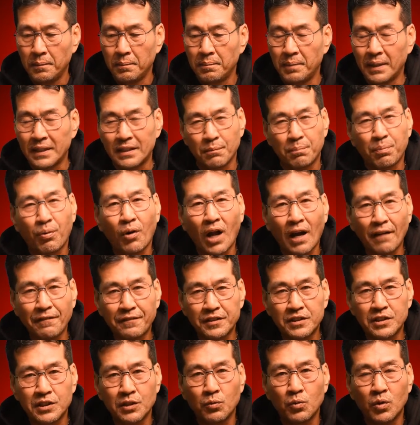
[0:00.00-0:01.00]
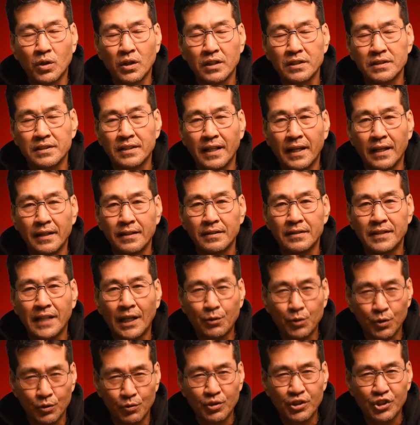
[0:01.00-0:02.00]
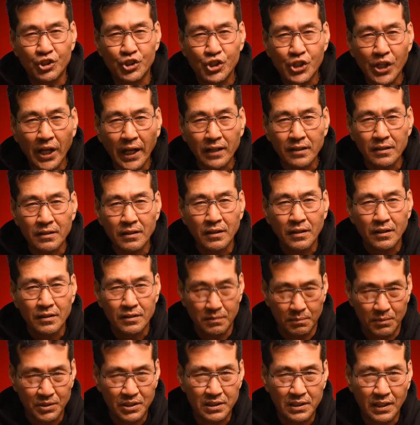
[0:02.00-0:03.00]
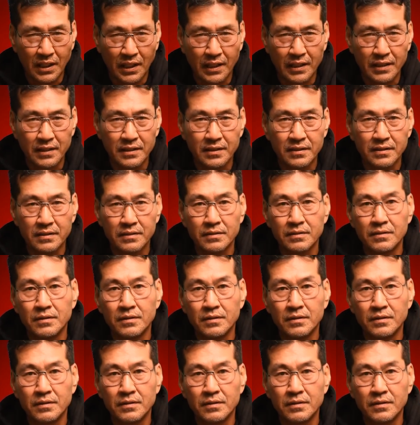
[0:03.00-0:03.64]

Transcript: But the prophecy was that they would reject the Messiah.